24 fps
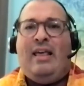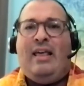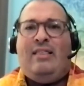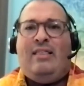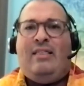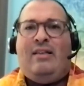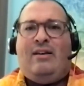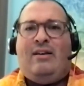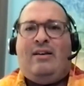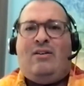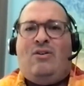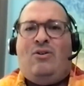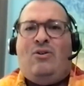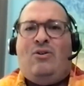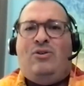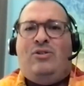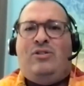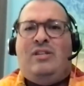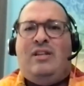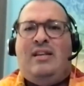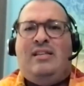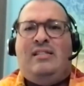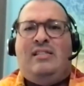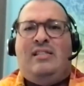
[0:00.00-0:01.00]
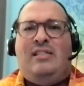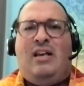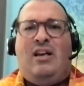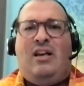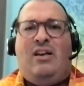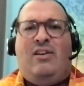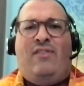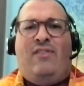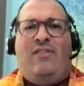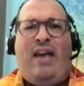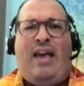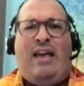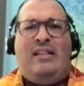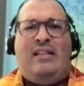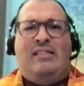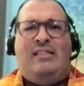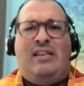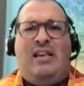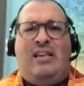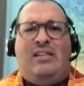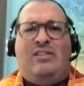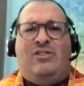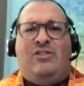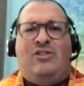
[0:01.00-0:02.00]
the closeness of
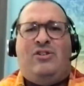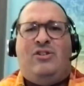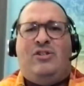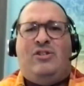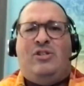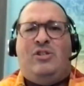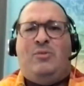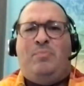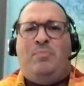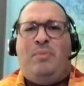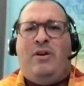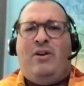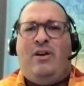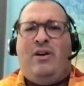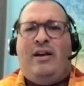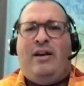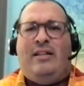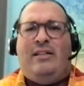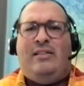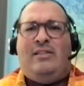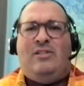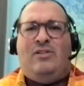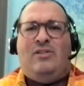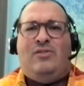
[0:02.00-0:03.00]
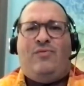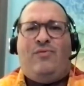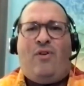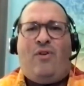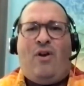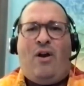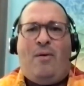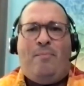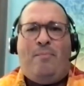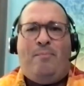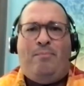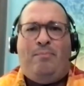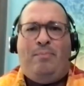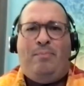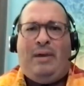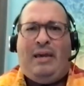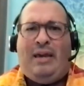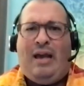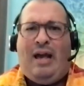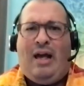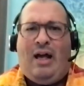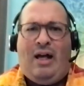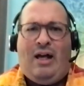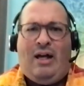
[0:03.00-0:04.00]
ancestors, spirits from
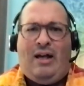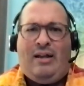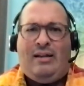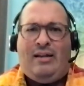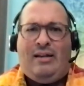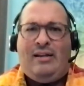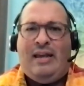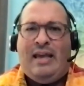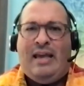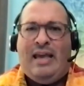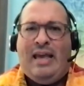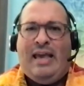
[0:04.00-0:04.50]
beyond,